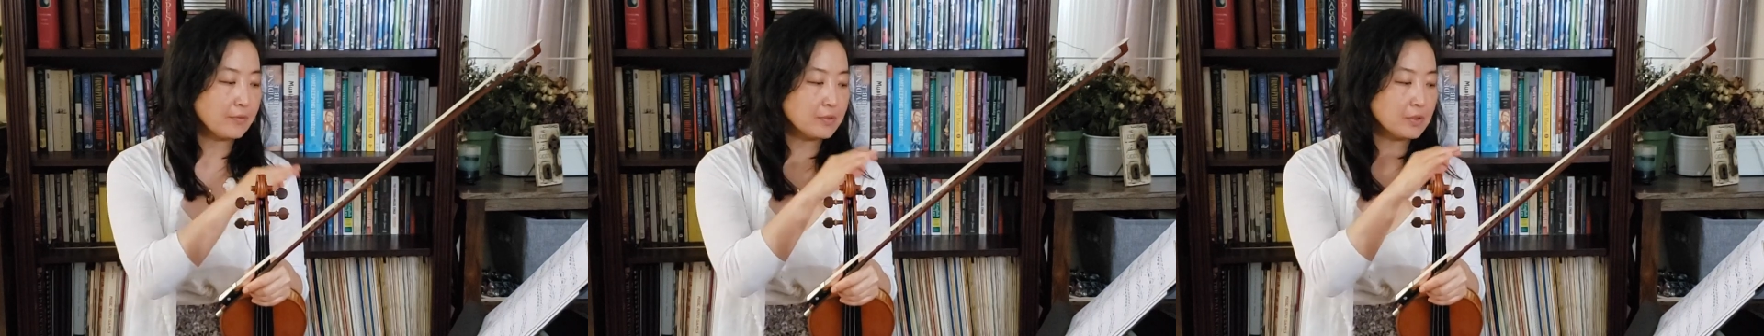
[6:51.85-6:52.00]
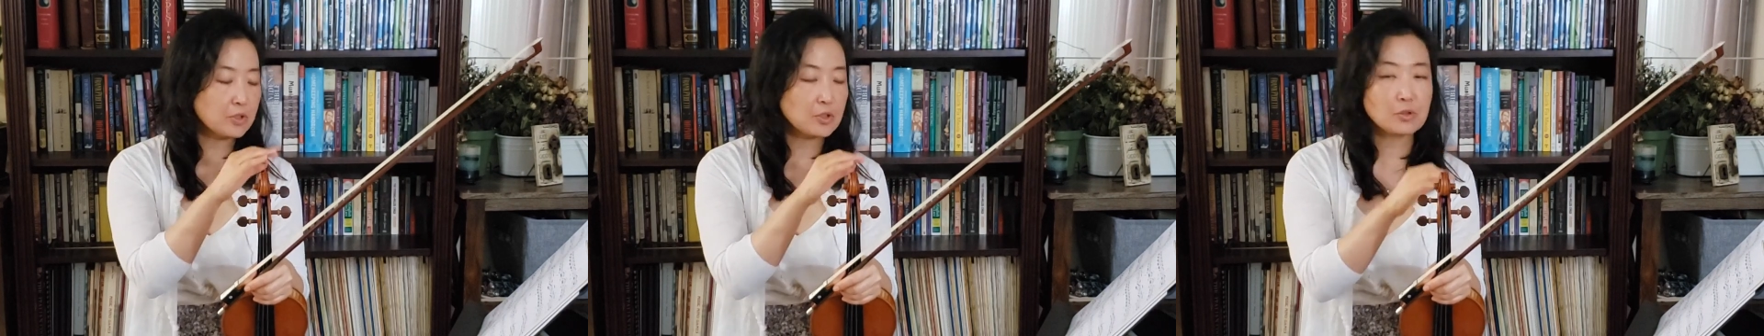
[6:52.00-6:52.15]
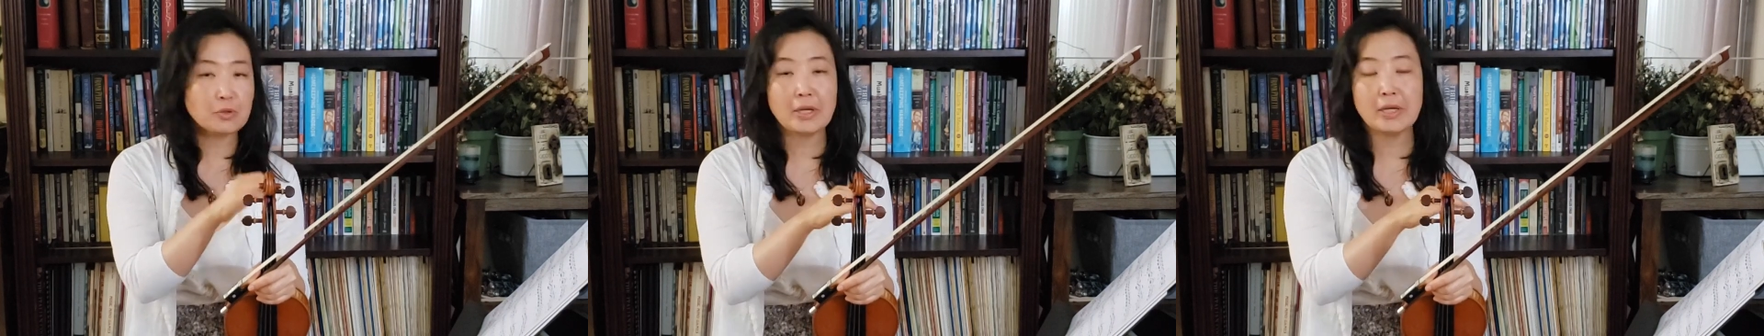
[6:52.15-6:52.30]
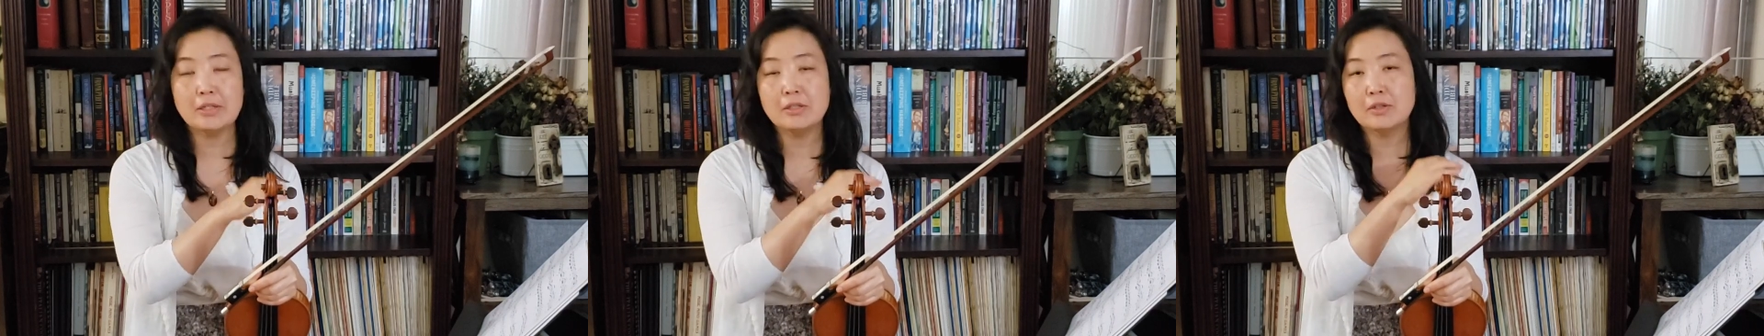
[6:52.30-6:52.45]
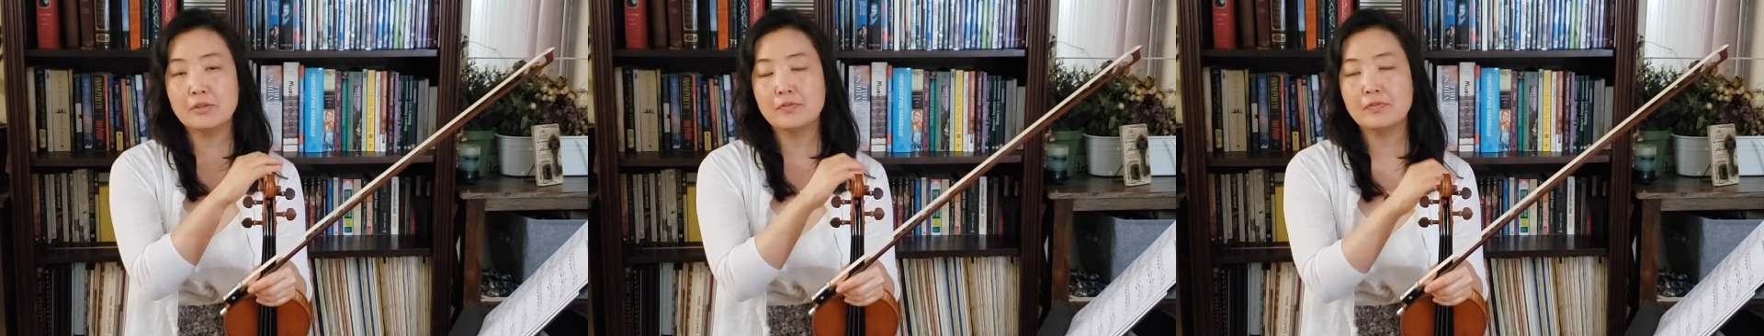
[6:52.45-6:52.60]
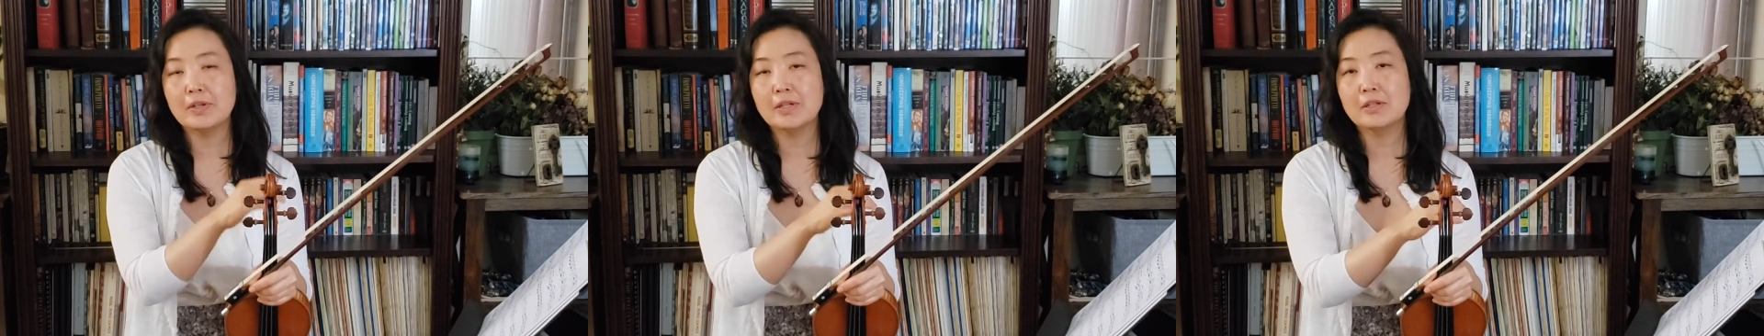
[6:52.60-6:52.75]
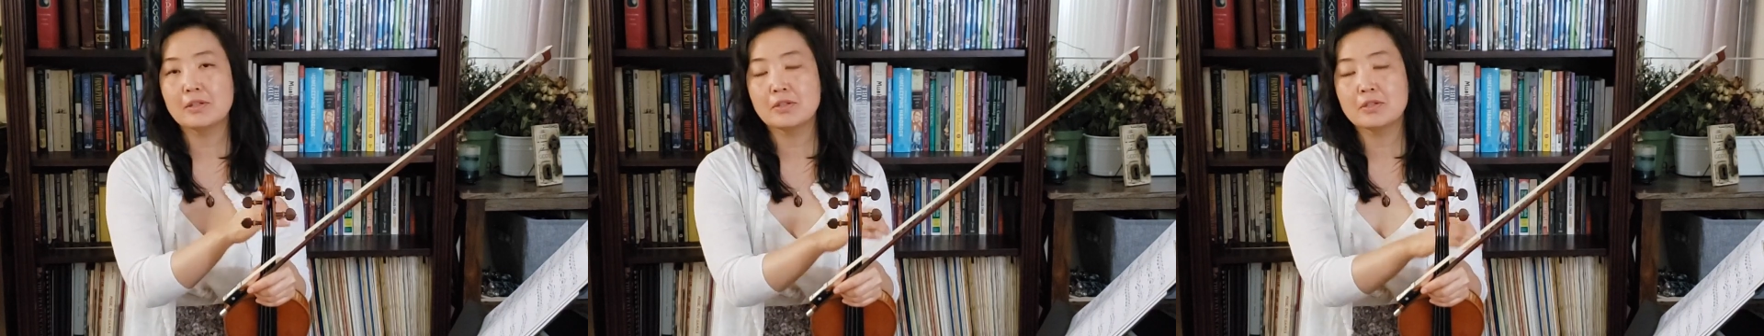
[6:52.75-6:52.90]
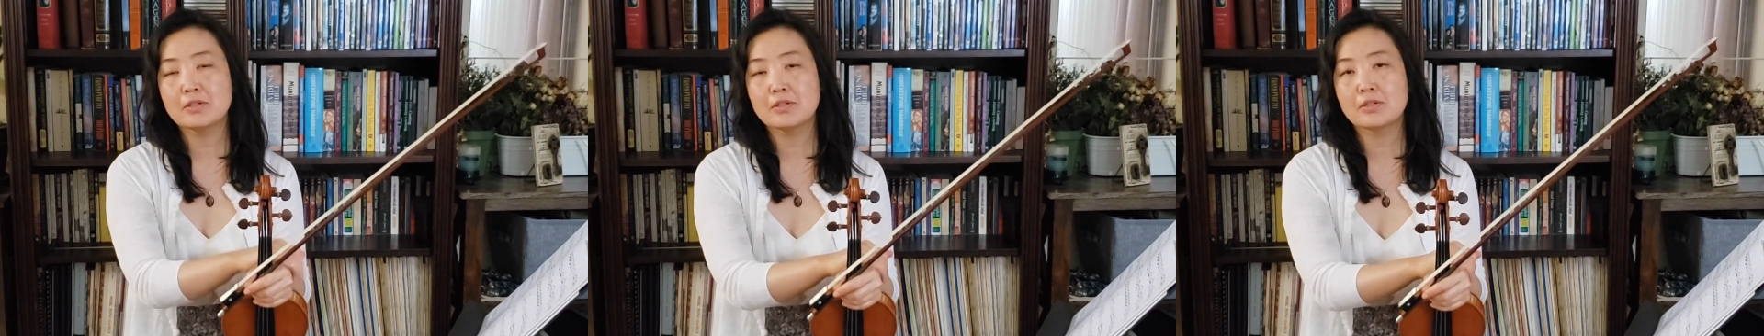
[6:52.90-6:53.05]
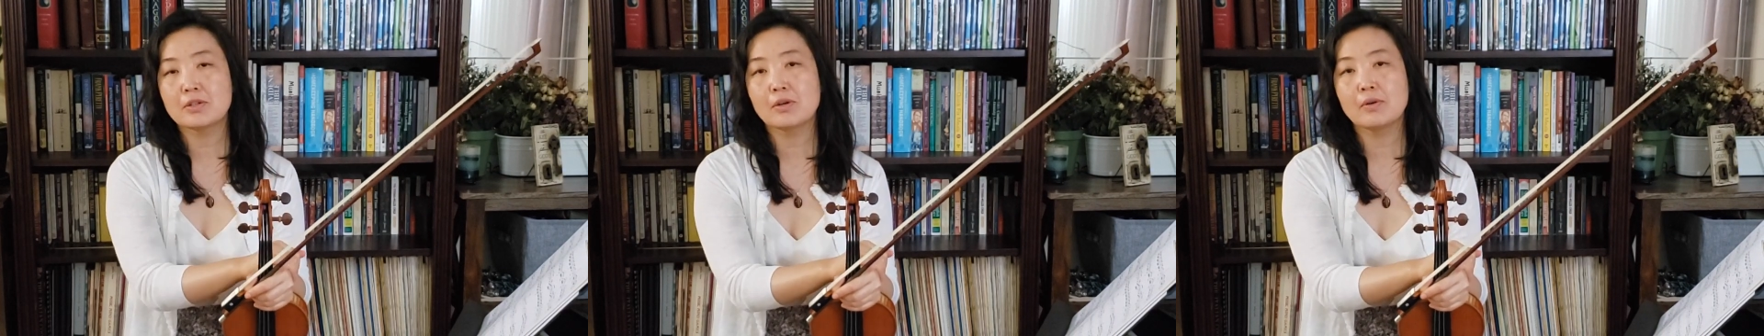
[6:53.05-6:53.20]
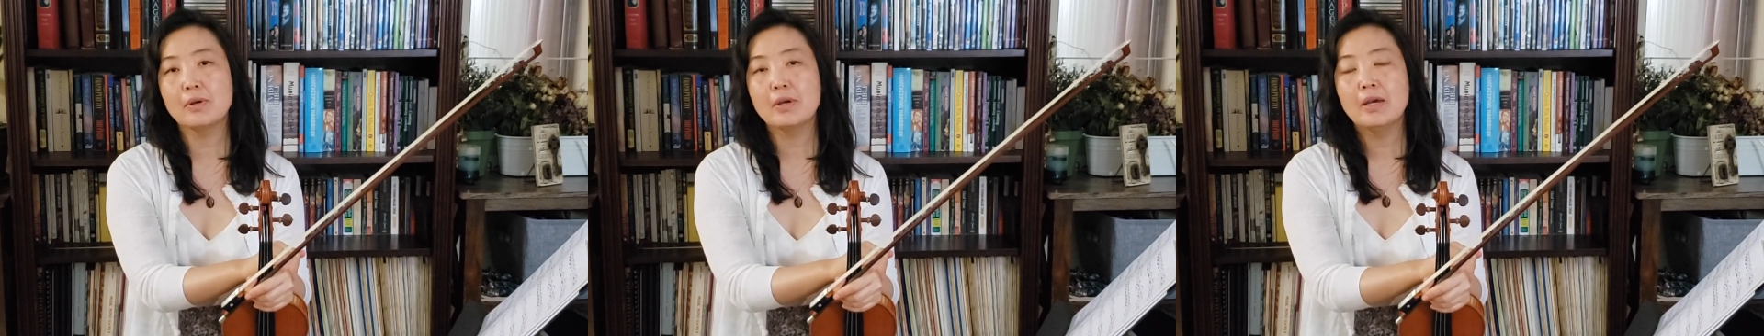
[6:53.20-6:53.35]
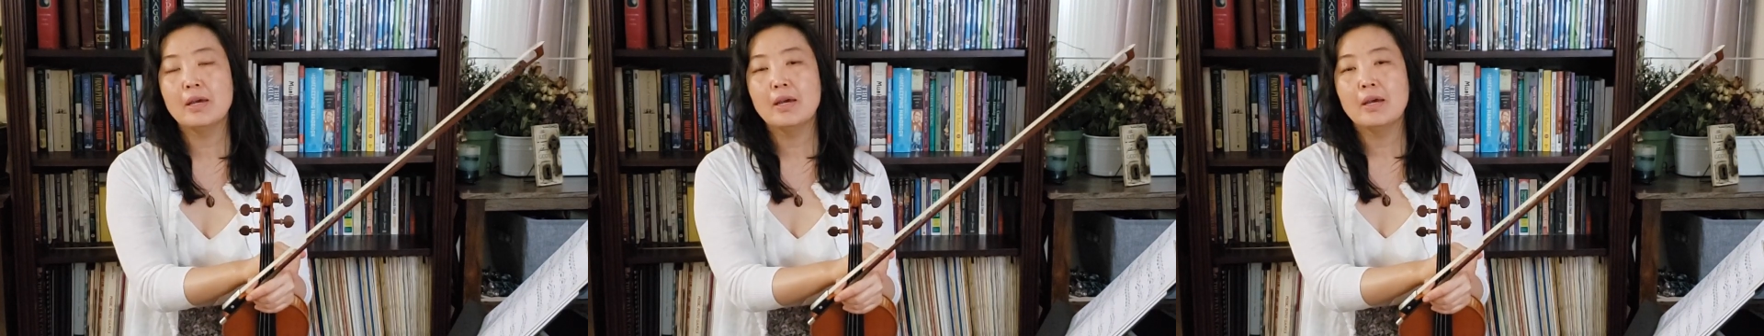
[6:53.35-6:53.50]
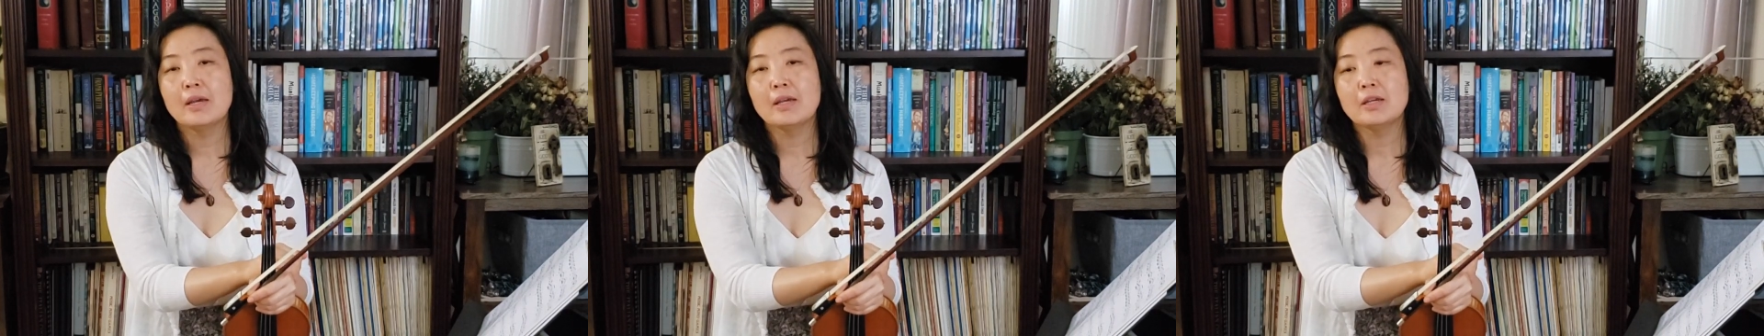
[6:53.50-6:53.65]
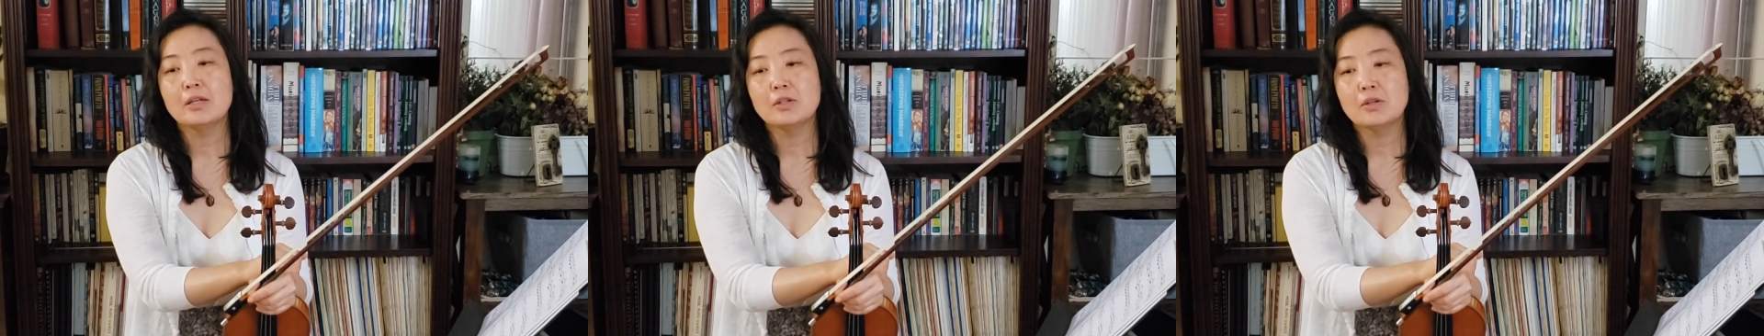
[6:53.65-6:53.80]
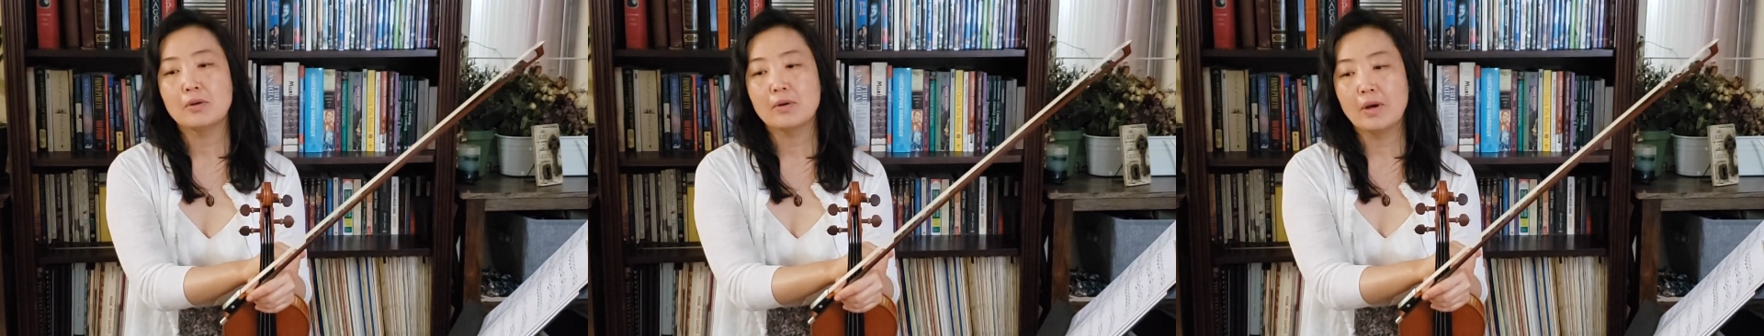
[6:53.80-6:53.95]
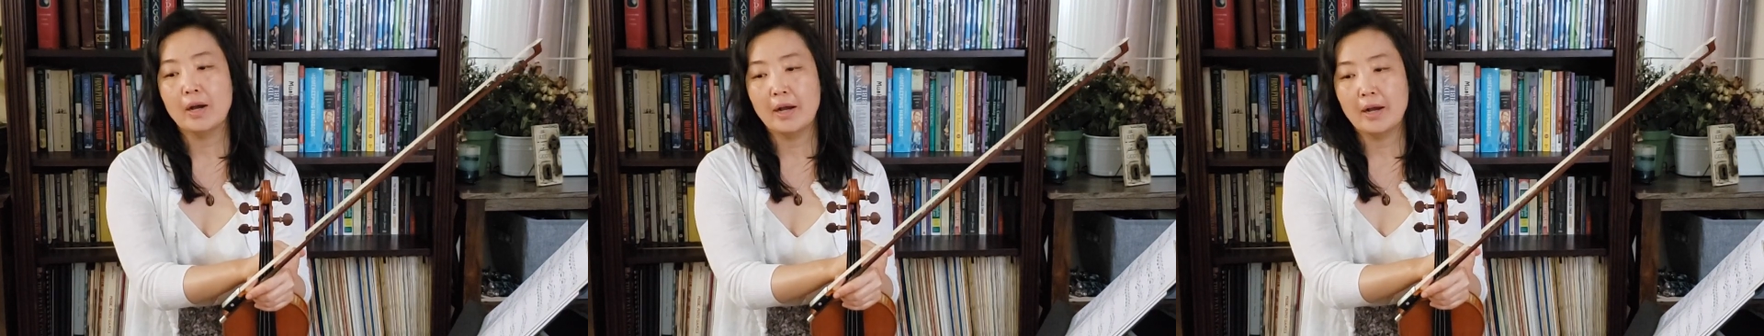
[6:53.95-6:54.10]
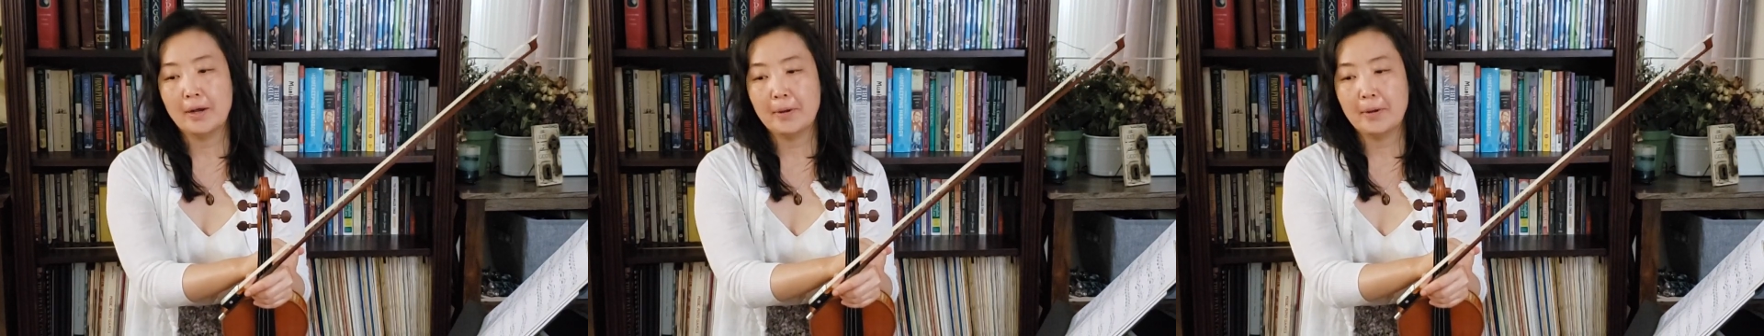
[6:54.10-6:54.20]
to train your fingers. So, you know,